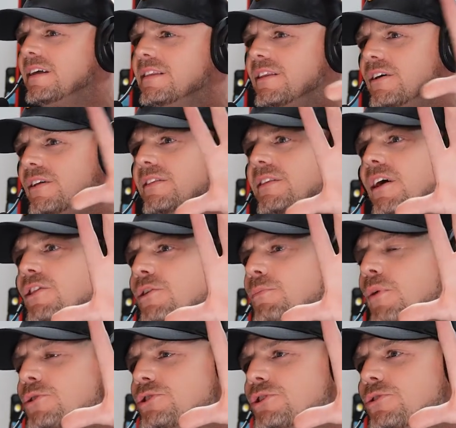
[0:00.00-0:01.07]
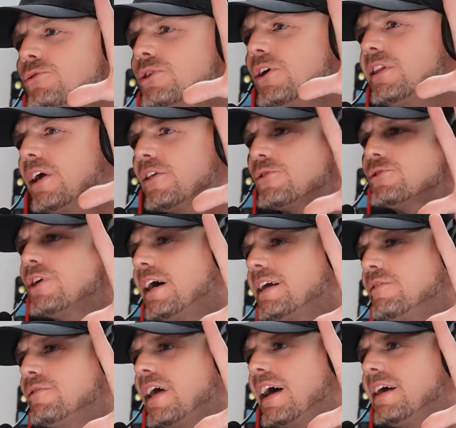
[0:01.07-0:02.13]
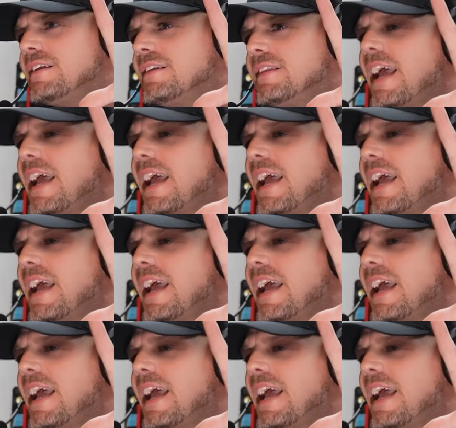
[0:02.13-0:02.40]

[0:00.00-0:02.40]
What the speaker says: the other person who's on the other side of that,